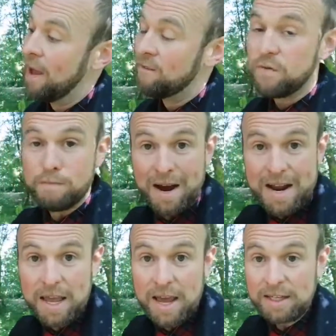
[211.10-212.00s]
For my
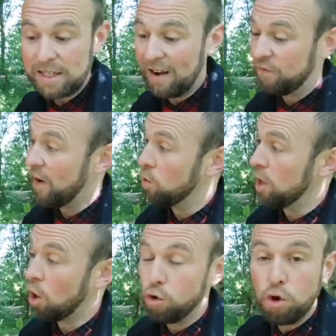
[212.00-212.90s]
case, I've found
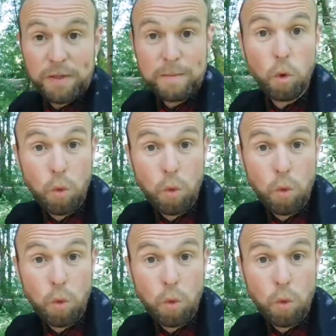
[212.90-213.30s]
it on nothing but